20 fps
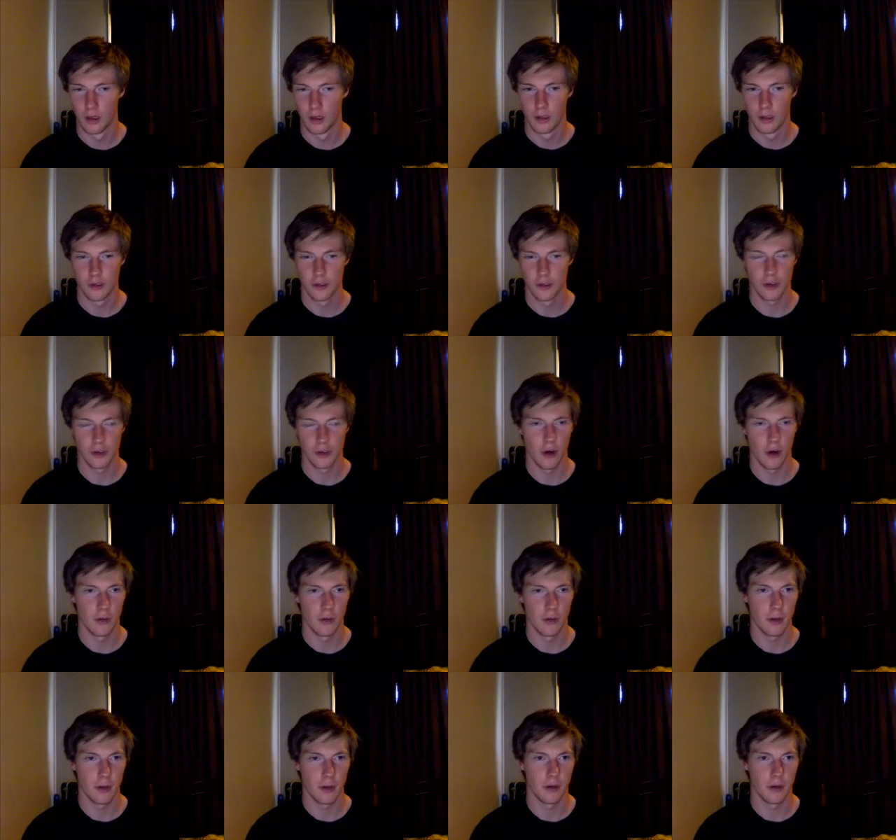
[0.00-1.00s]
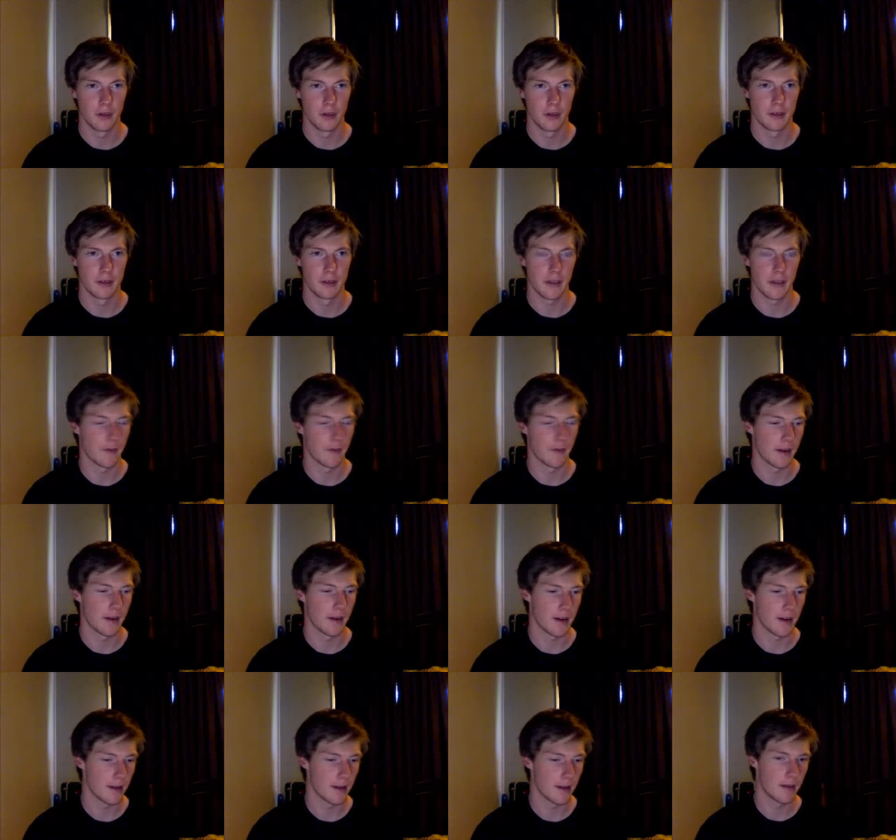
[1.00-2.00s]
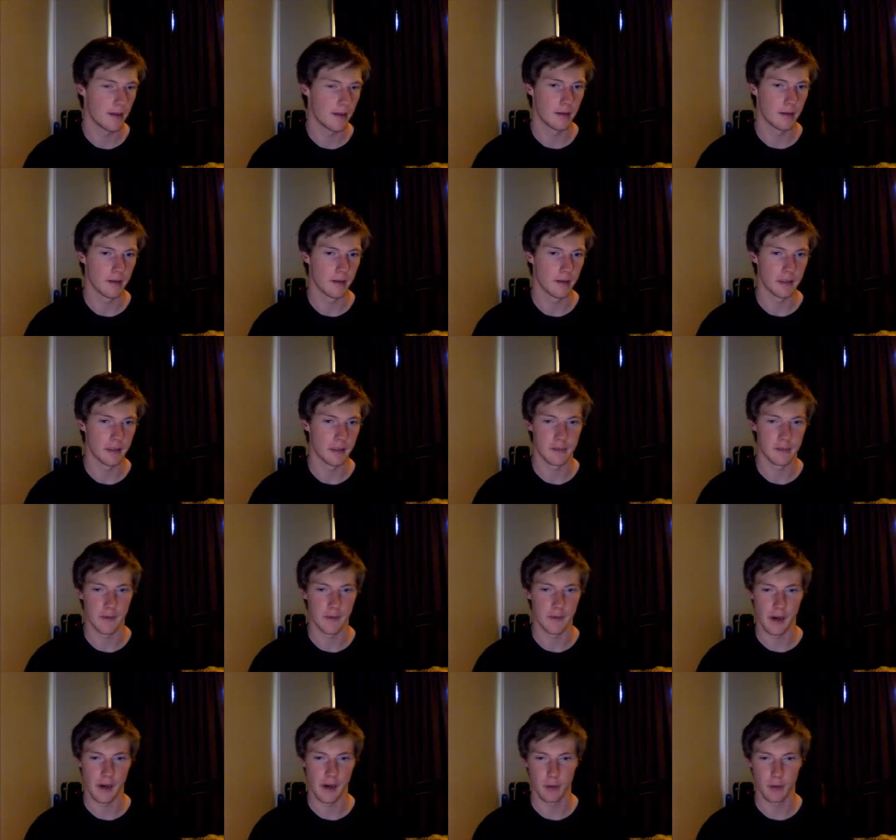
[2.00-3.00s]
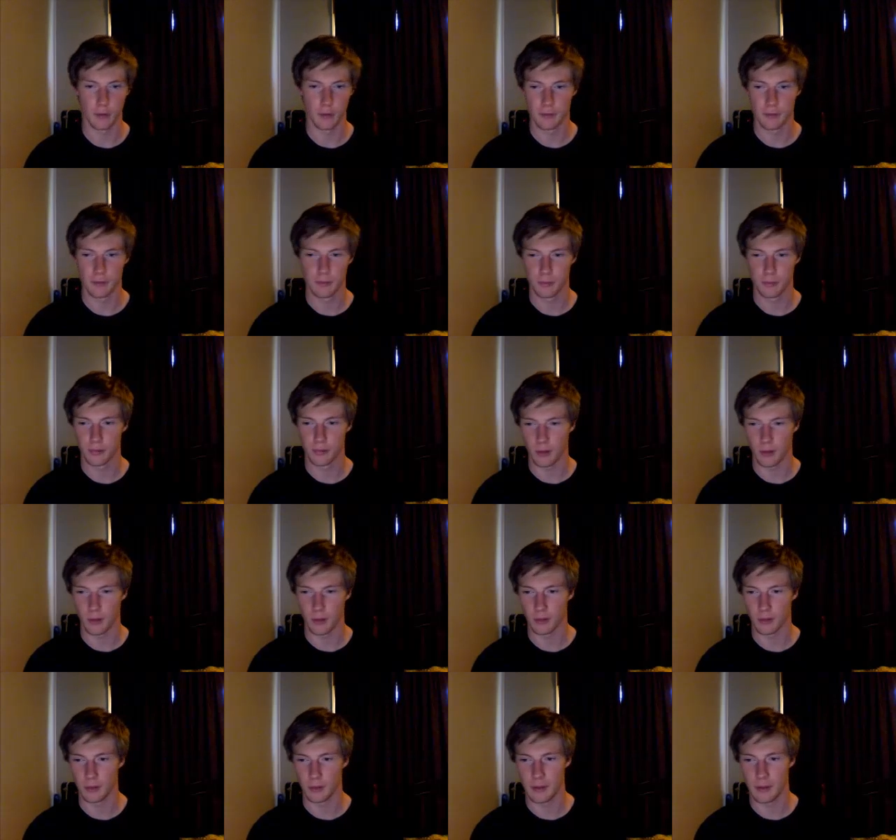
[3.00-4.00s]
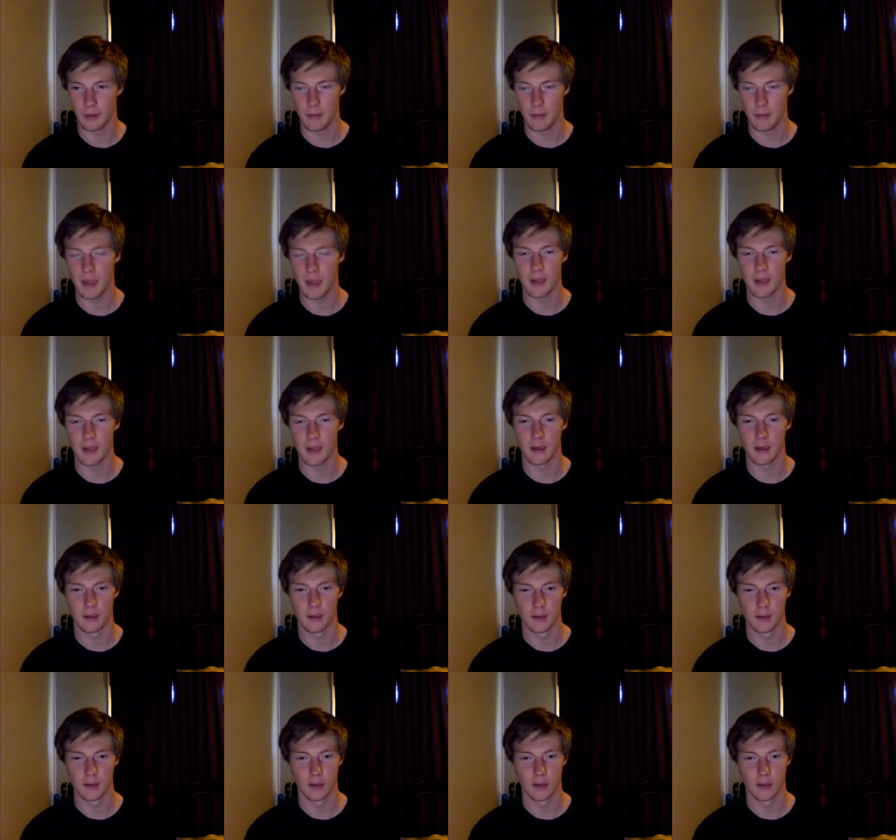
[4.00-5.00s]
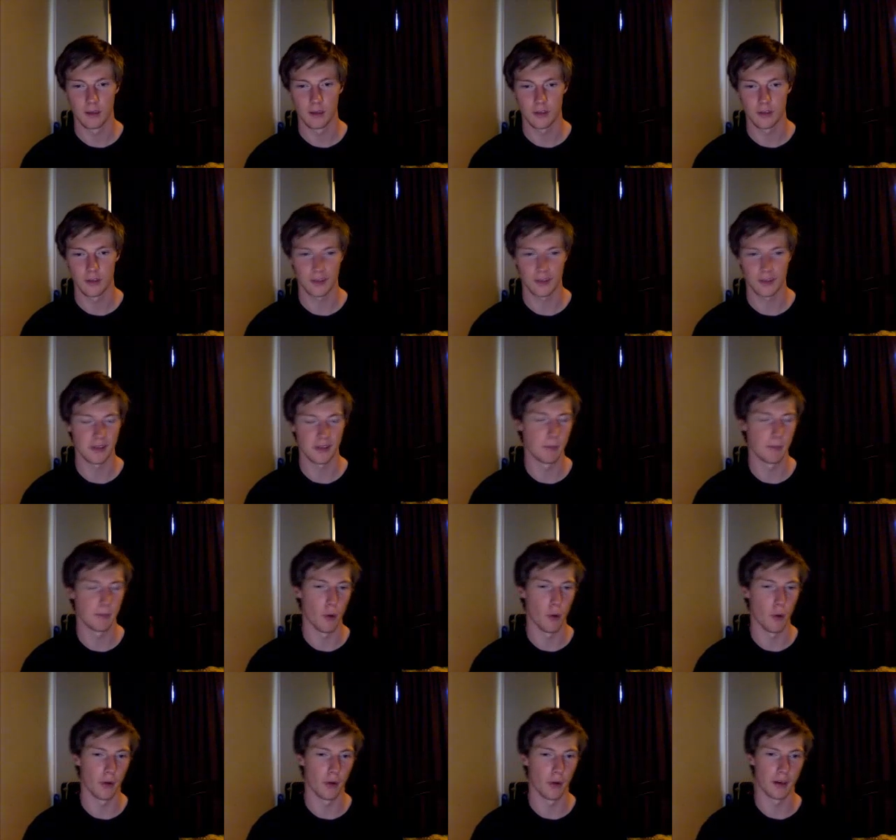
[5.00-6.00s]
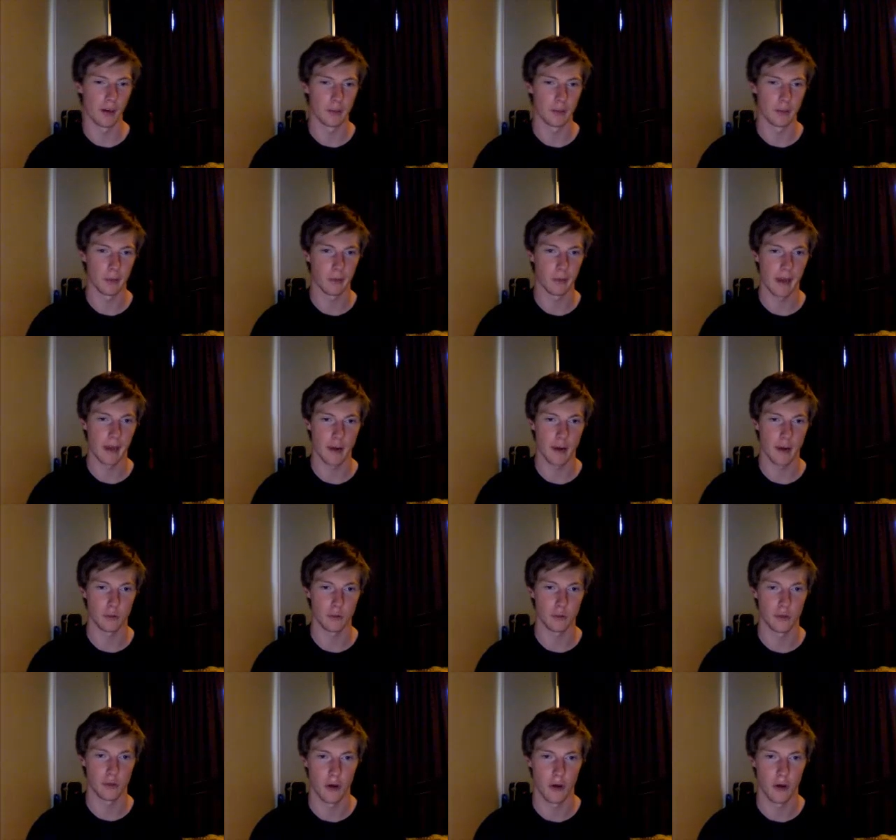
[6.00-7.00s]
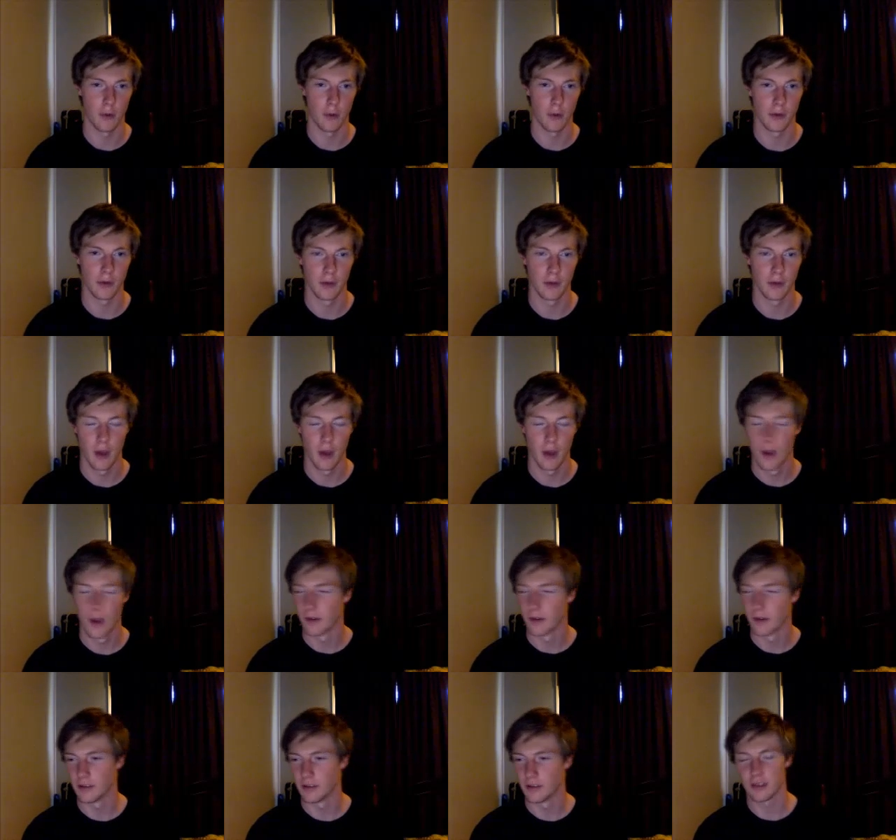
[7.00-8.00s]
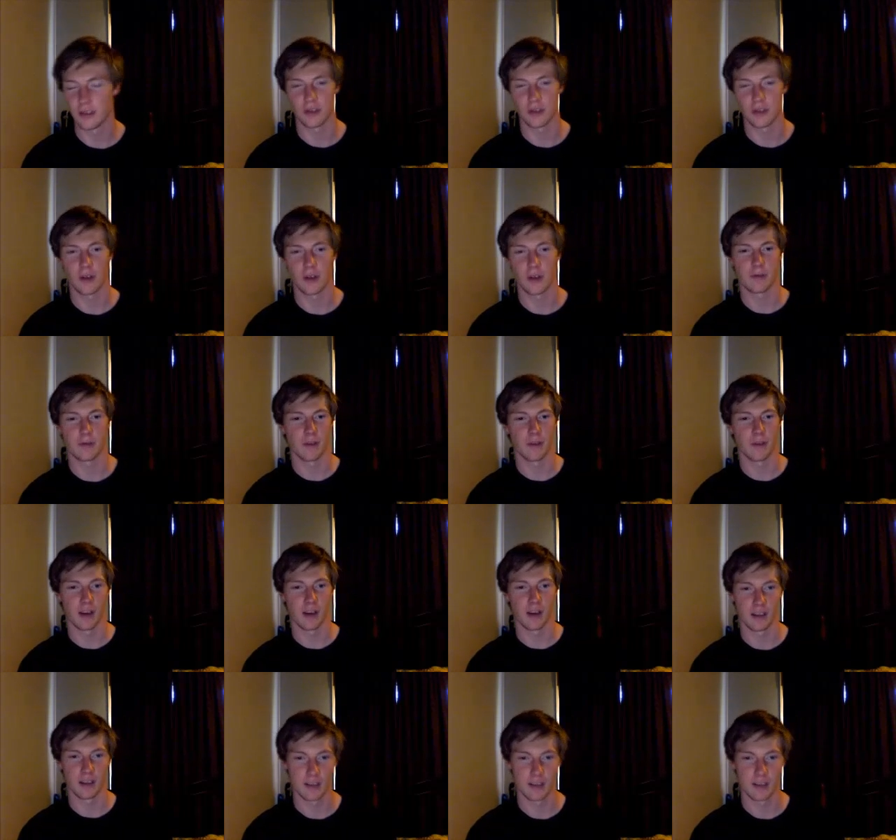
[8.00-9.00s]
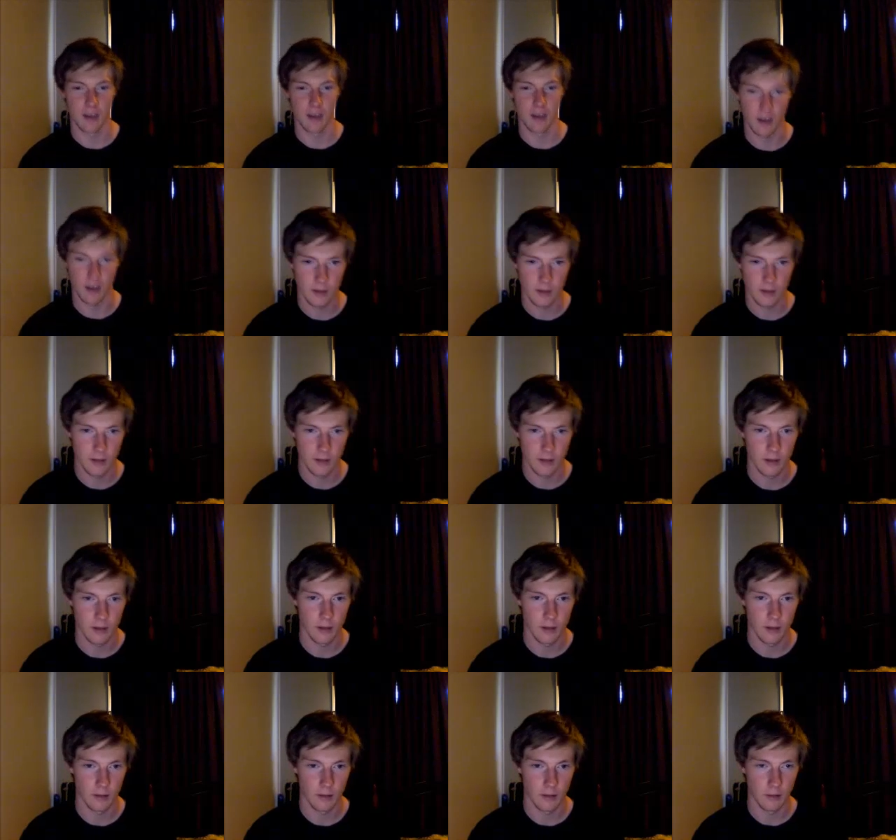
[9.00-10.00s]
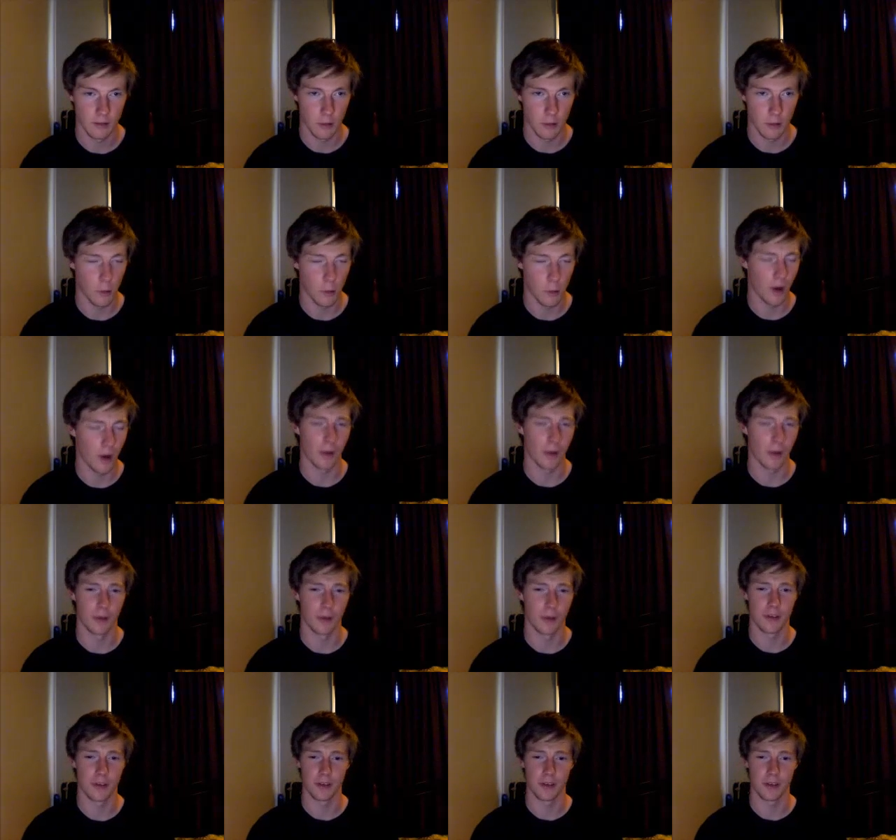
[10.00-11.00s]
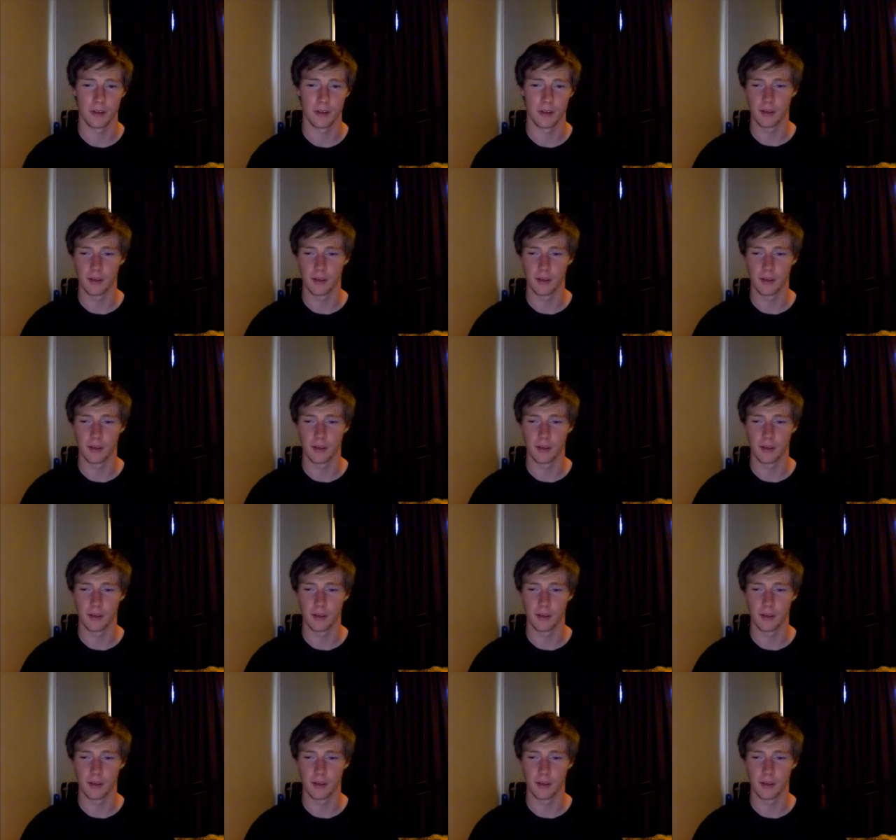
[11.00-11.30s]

show because if I did, this video would probably be just as boring as what the actual show was. Because this show fucking sucked, quite honestly.